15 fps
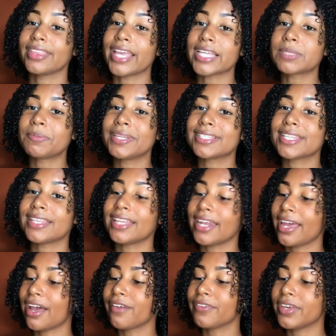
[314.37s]
Next male scent that I
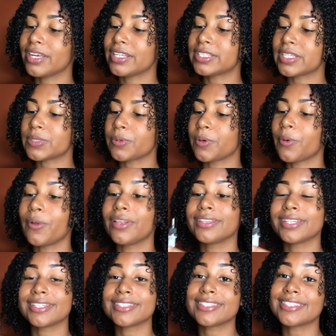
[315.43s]
have here is this one called
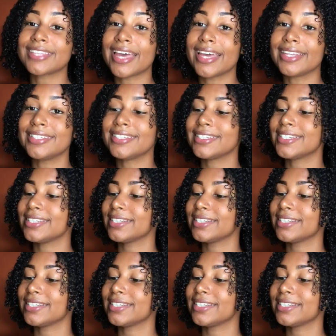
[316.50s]
Ascend.